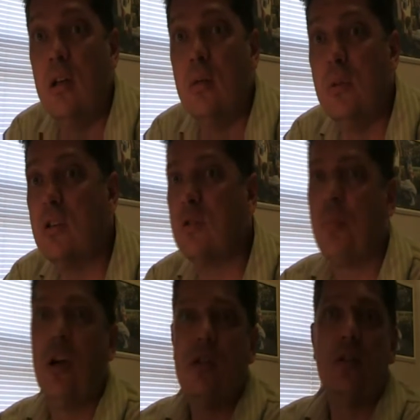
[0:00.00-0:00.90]
because the
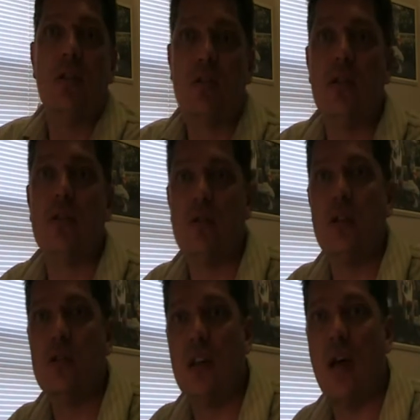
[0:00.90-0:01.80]
prejudice
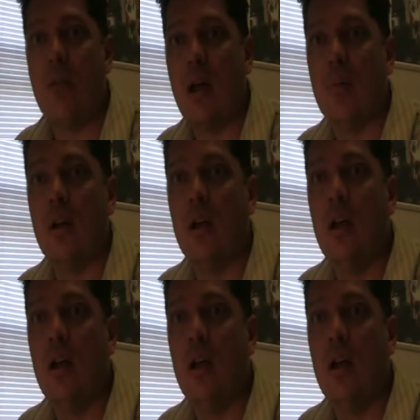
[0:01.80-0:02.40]
is that rampant.